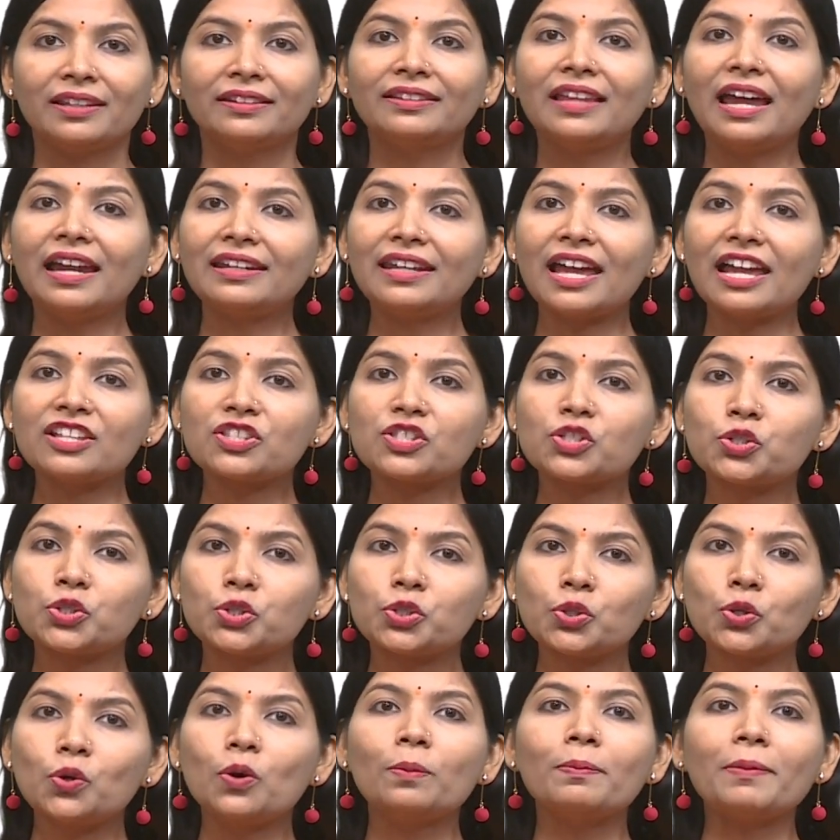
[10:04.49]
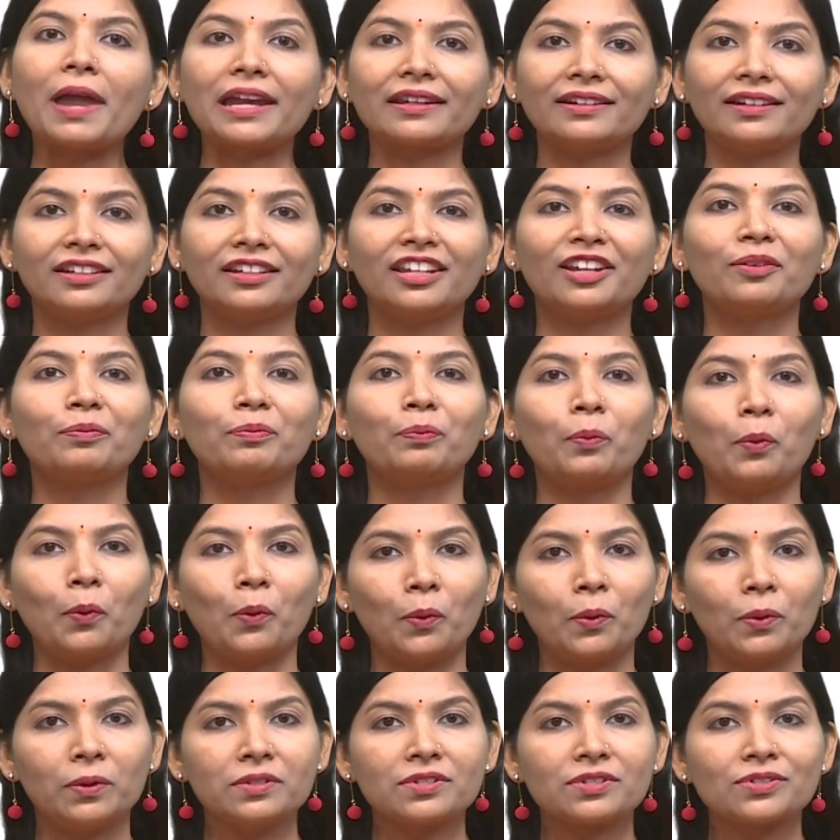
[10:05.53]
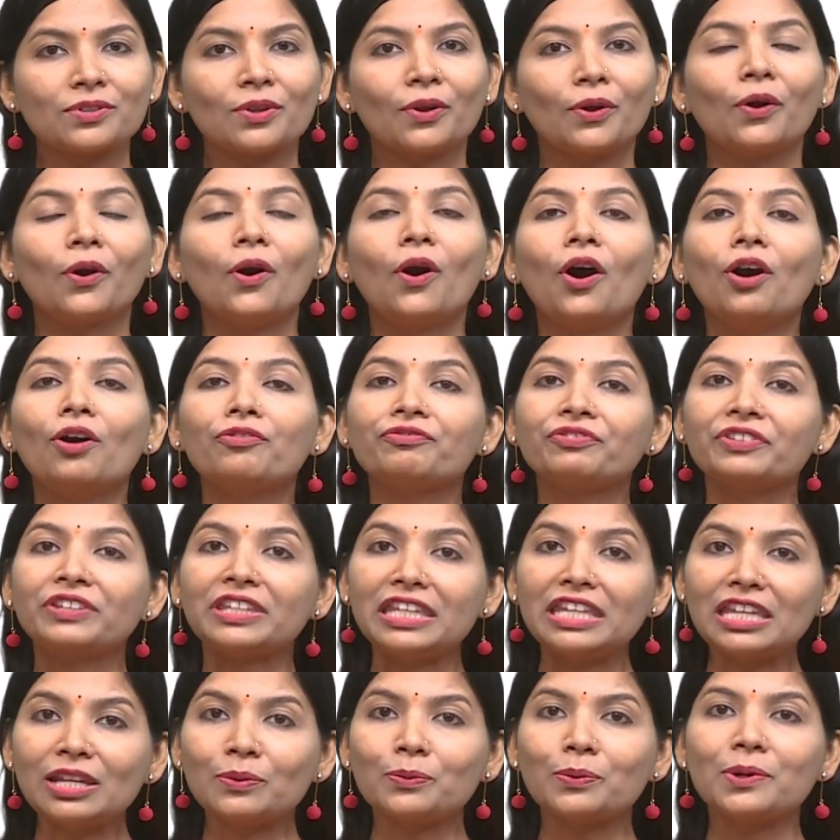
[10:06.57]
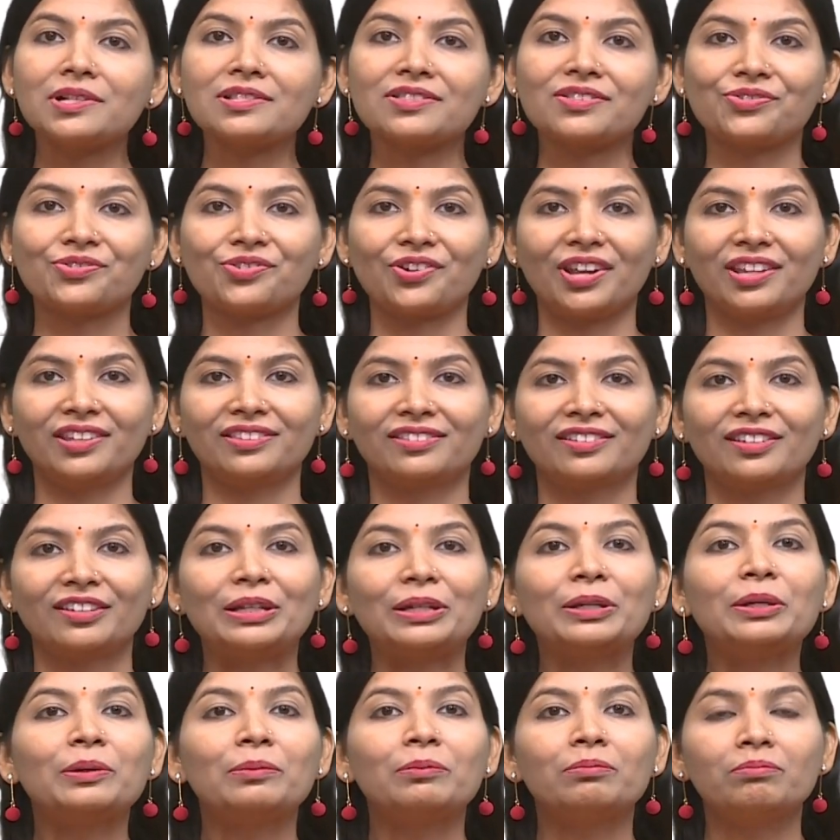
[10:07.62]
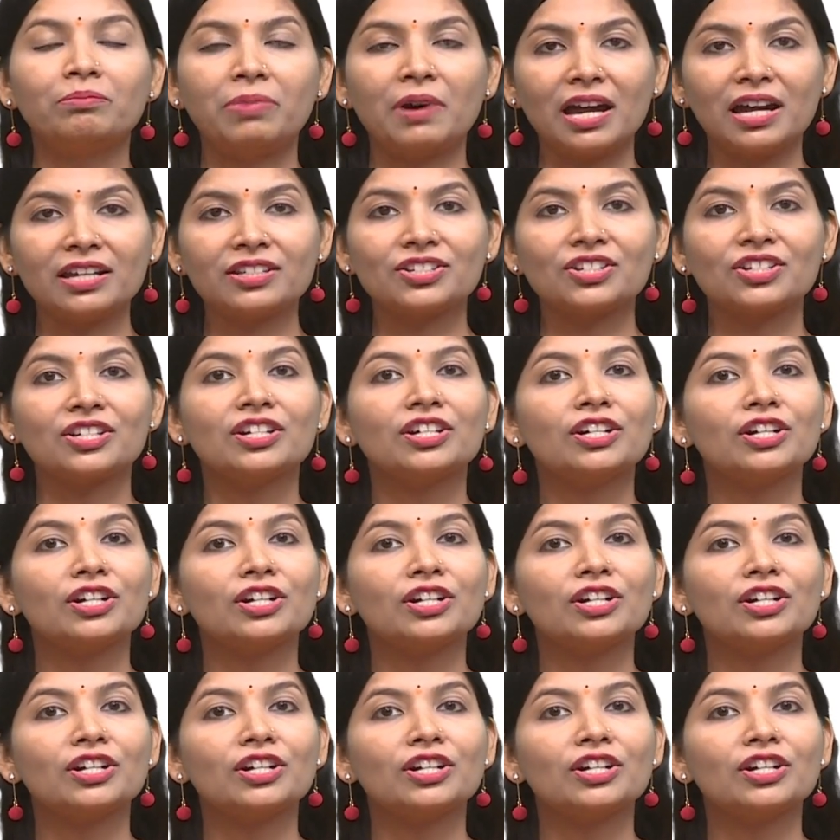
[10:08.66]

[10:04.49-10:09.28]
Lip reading: that has two magnetic poles of equal strength but